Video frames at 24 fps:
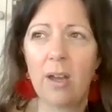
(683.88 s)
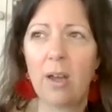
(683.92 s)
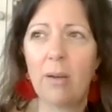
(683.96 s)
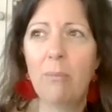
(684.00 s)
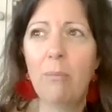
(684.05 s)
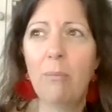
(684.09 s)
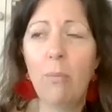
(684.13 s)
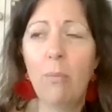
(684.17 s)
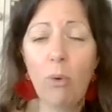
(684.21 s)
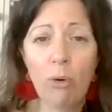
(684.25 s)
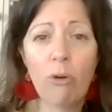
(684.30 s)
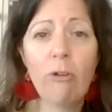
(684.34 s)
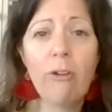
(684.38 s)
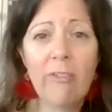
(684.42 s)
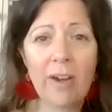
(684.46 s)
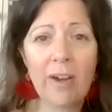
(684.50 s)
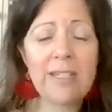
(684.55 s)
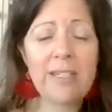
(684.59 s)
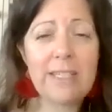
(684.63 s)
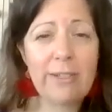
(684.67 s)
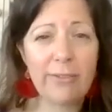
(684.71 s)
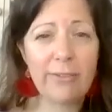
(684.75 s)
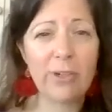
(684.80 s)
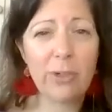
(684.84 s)
more of our
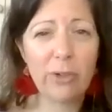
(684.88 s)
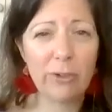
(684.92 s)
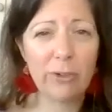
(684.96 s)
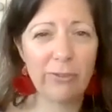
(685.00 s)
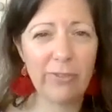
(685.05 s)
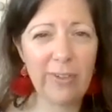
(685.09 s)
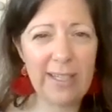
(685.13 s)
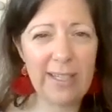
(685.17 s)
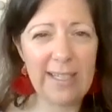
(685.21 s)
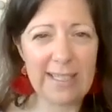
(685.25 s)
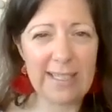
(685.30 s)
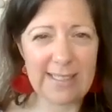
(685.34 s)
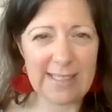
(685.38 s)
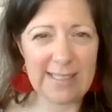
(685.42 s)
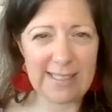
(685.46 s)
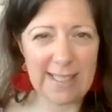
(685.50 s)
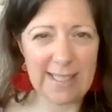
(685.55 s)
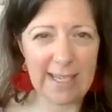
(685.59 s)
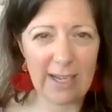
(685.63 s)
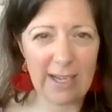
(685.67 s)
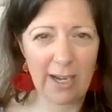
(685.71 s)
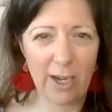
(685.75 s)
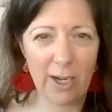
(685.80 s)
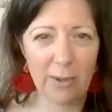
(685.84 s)
difficult feelings as
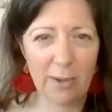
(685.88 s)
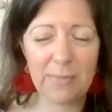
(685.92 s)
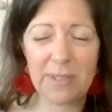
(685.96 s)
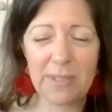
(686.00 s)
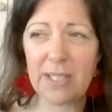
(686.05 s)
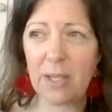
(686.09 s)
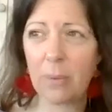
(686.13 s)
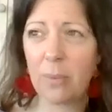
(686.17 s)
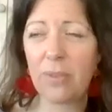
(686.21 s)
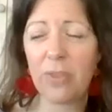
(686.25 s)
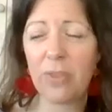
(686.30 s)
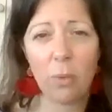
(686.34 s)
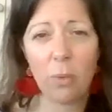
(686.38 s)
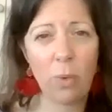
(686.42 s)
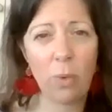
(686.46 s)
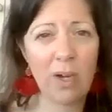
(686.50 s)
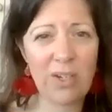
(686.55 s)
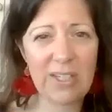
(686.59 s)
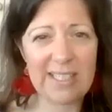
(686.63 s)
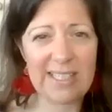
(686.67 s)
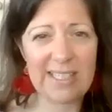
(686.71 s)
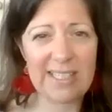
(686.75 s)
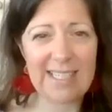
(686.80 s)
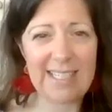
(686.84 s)
they come. So with the
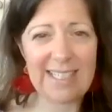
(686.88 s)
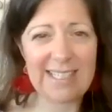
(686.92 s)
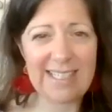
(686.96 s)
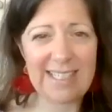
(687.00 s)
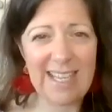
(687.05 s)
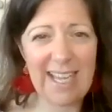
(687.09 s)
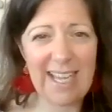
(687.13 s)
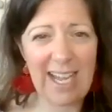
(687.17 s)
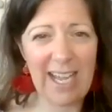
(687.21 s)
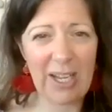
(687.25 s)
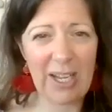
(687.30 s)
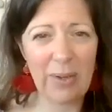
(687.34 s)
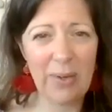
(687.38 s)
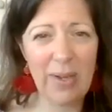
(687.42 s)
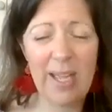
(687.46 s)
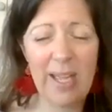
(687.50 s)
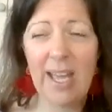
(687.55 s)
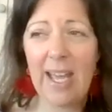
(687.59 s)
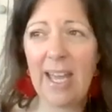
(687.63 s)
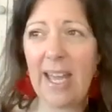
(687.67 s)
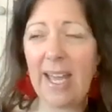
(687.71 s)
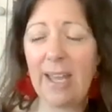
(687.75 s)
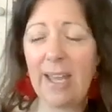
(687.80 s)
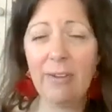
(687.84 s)
world as it is now,
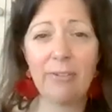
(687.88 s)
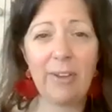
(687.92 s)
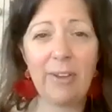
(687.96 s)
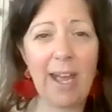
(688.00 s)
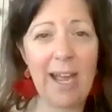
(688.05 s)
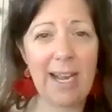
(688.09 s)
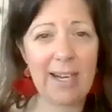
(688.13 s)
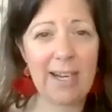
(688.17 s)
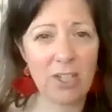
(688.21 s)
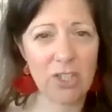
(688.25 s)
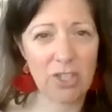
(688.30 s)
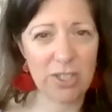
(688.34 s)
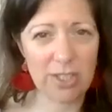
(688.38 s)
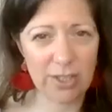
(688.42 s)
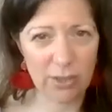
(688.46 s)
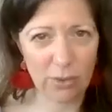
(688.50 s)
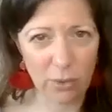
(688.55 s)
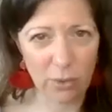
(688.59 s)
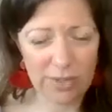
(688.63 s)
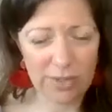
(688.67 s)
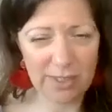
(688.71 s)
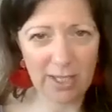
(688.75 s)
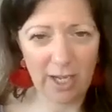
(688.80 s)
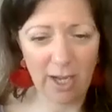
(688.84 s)
if anxious
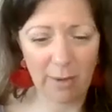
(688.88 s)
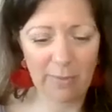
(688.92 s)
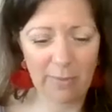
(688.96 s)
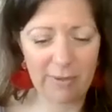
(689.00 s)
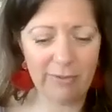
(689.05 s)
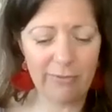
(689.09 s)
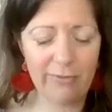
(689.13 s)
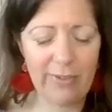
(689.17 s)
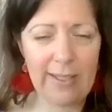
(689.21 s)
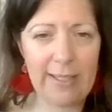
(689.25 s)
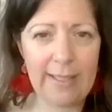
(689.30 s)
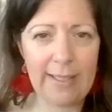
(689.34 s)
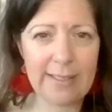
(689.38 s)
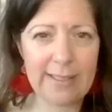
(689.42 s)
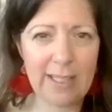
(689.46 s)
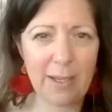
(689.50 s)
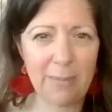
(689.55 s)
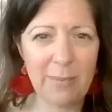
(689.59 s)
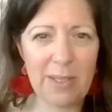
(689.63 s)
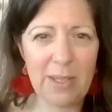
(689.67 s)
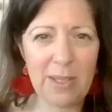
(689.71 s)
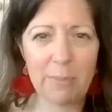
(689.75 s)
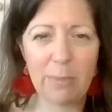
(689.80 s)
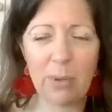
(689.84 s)
thoughts come and feelings
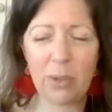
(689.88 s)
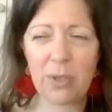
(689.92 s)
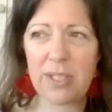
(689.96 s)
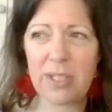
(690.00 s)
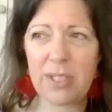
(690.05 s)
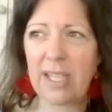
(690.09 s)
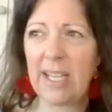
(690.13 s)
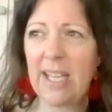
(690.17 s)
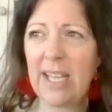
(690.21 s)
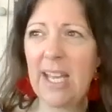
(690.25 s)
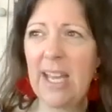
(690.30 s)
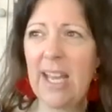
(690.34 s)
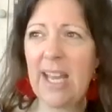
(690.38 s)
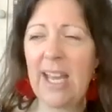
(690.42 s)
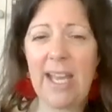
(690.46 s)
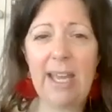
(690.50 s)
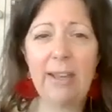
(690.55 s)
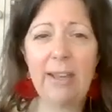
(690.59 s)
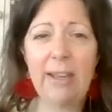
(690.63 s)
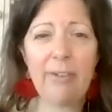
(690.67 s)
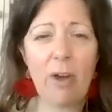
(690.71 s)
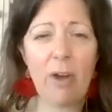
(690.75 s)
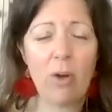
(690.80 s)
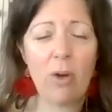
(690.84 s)
come in the body,
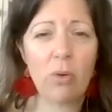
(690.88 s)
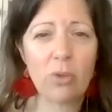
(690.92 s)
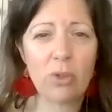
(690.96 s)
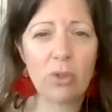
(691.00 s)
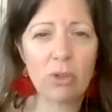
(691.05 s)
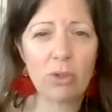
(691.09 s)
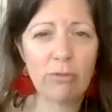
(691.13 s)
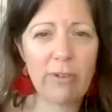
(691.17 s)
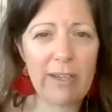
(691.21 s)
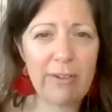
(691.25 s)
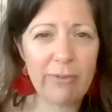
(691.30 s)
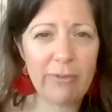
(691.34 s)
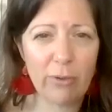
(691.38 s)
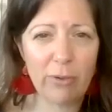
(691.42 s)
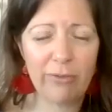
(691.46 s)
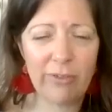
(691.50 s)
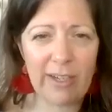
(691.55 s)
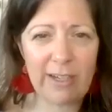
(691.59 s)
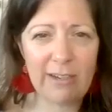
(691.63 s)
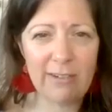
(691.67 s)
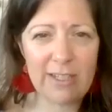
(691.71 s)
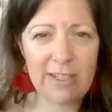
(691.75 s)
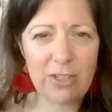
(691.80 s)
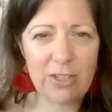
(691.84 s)
if old grief or
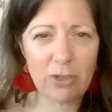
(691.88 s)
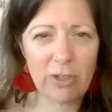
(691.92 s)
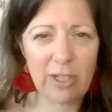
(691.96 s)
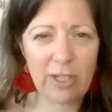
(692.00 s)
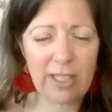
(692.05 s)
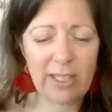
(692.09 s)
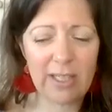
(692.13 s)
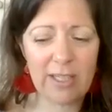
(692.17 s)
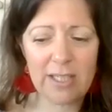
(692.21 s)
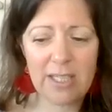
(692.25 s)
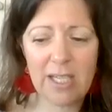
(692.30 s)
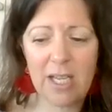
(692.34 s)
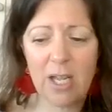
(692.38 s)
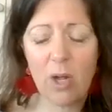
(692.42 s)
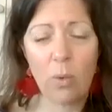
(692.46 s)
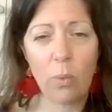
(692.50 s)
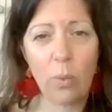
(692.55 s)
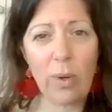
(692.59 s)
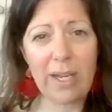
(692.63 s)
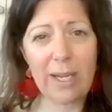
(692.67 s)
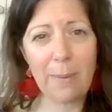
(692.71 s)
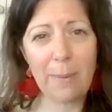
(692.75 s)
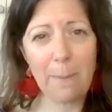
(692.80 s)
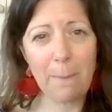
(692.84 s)
fear is triggered,
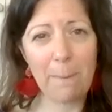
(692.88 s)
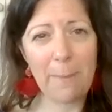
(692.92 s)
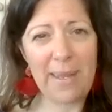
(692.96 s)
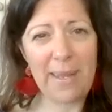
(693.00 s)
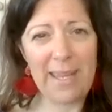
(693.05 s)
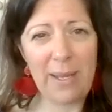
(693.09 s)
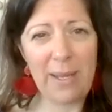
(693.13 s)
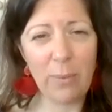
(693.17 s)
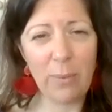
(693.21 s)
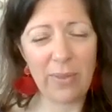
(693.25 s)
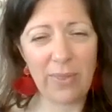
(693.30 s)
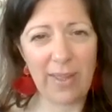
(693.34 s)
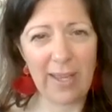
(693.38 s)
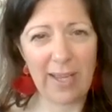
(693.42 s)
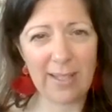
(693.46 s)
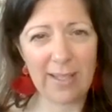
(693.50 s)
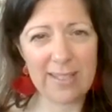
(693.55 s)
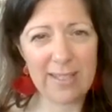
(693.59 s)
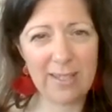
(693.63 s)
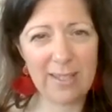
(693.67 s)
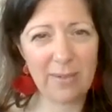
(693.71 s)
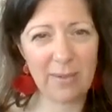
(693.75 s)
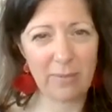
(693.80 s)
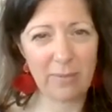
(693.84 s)
we can be with it
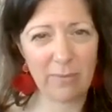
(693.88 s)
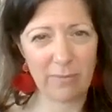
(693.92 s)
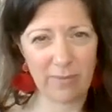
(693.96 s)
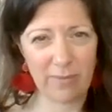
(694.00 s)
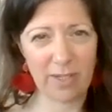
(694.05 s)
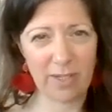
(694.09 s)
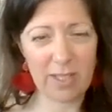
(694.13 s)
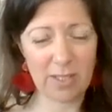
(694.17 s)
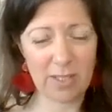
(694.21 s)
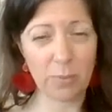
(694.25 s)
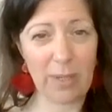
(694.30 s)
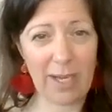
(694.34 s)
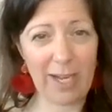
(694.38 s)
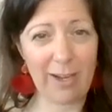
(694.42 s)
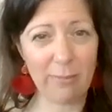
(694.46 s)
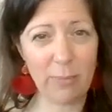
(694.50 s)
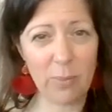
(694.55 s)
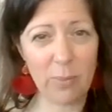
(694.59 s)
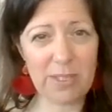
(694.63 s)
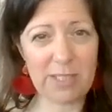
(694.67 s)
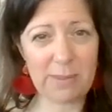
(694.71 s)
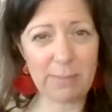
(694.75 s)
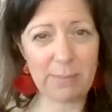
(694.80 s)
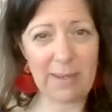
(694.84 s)
because we have
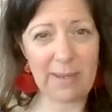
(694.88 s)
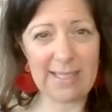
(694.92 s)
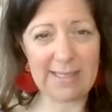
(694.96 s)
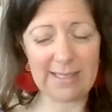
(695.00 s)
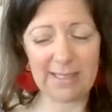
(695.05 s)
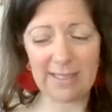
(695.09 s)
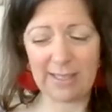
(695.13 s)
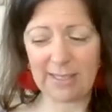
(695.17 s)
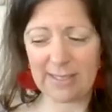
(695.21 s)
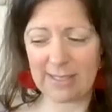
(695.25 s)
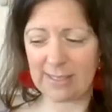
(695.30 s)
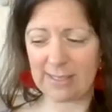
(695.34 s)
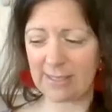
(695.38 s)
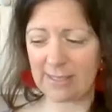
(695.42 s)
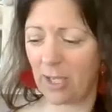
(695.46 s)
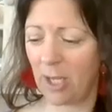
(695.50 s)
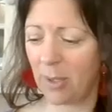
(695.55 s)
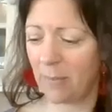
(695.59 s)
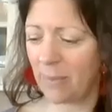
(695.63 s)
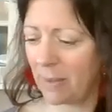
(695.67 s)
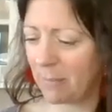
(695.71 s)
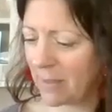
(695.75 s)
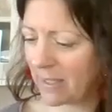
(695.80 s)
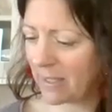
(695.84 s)
more space in us. I
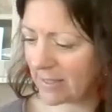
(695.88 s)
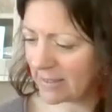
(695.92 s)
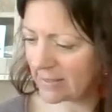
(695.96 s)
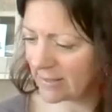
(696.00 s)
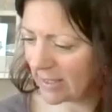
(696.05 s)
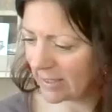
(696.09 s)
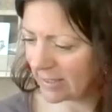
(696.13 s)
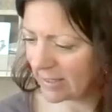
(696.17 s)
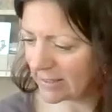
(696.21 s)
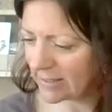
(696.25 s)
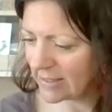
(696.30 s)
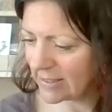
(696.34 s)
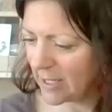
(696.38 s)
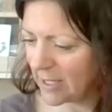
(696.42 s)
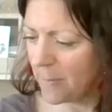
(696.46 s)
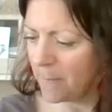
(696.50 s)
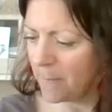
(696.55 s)
hope that makes sense.